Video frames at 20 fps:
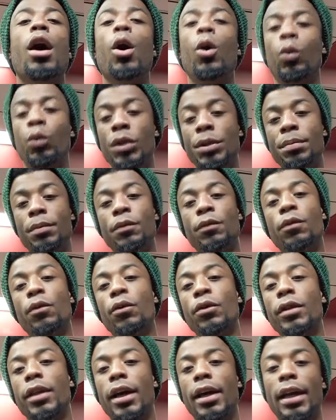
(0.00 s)
A week
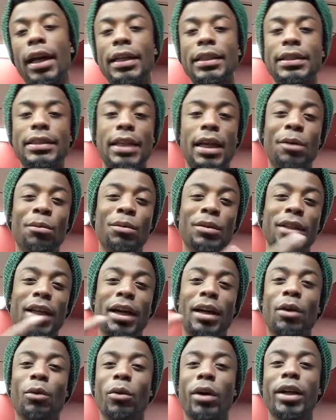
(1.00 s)
before that, I sat with
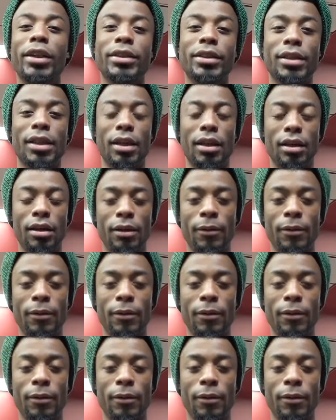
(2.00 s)
ayahuasca.